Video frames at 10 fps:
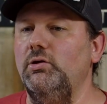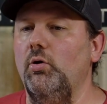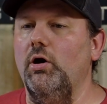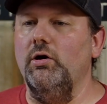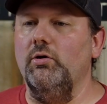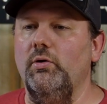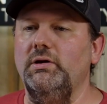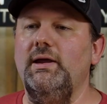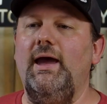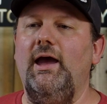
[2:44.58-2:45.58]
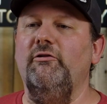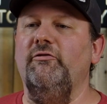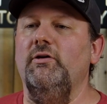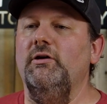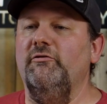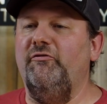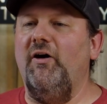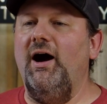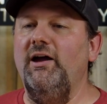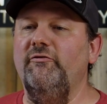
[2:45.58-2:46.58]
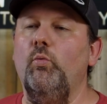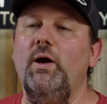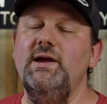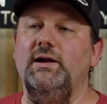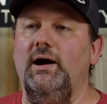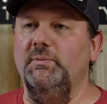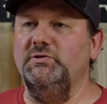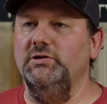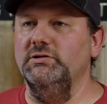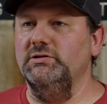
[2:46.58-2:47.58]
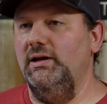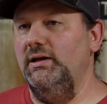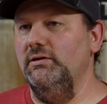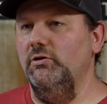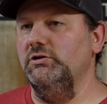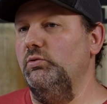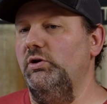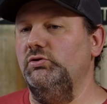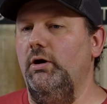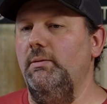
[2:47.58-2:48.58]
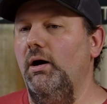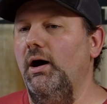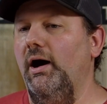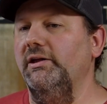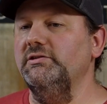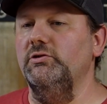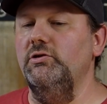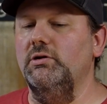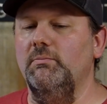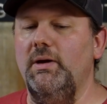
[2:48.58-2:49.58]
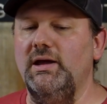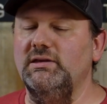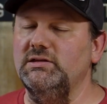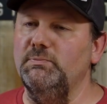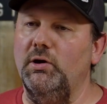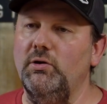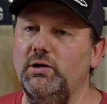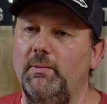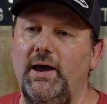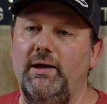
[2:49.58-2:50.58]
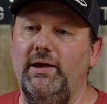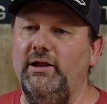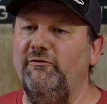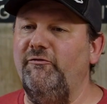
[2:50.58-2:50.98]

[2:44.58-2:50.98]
you are going to have 5 weight options in those switch weight mods. So you can make this bow come out at a